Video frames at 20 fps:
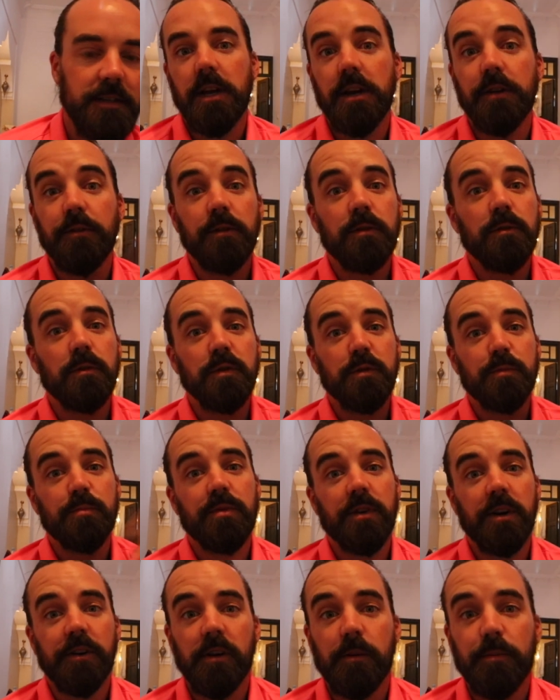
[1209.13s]
Hearing Call to
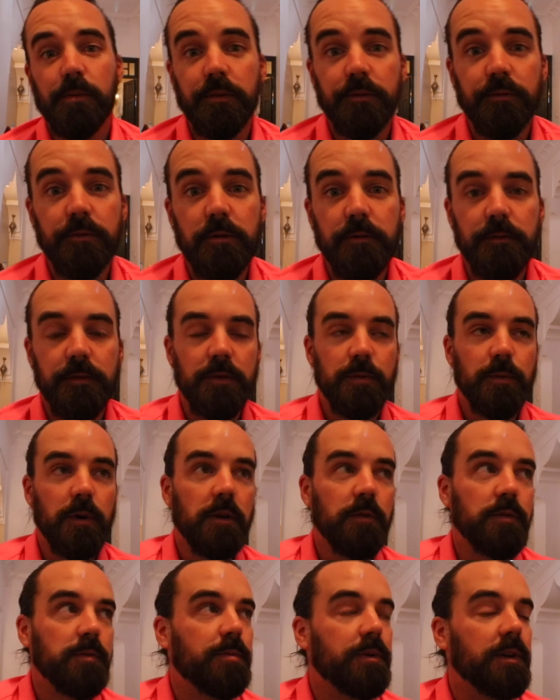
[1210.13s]
Prayer up on the roof as
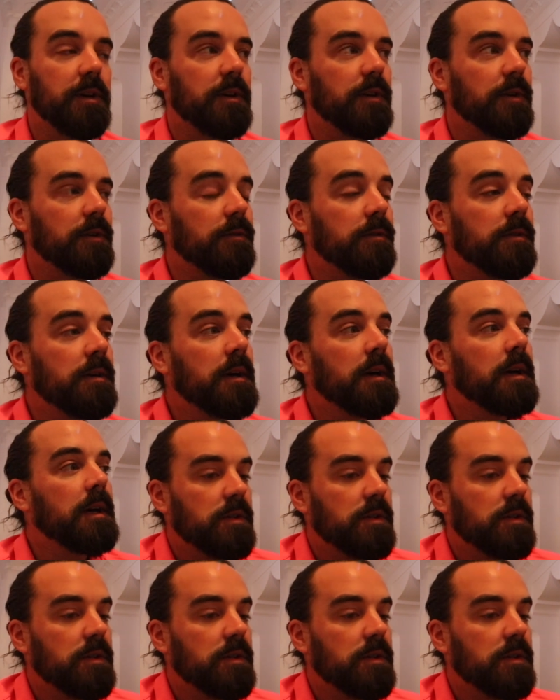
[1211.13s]
well was pretty cool.